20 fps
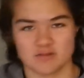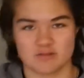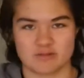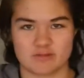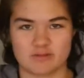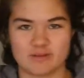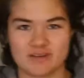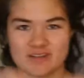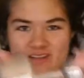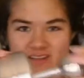
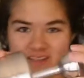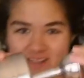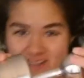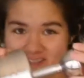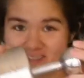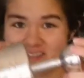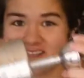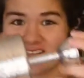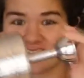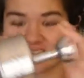with one of
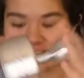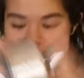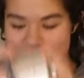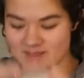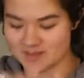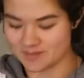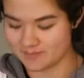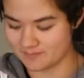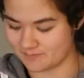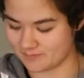these things in
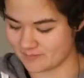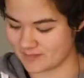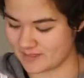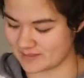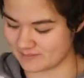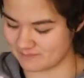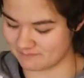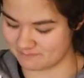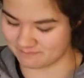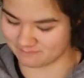it.
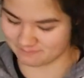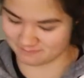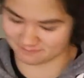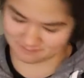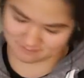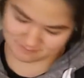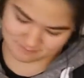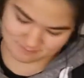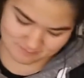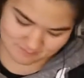Like
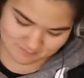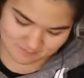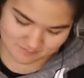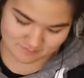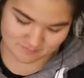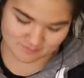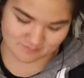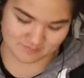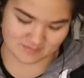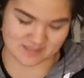
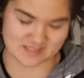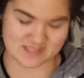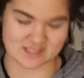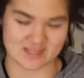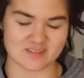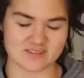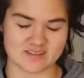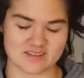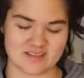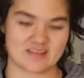
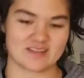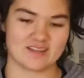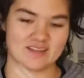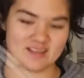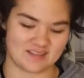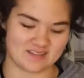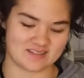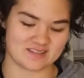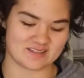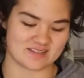sounds like
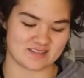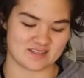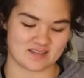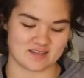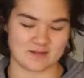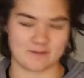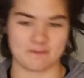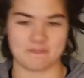this.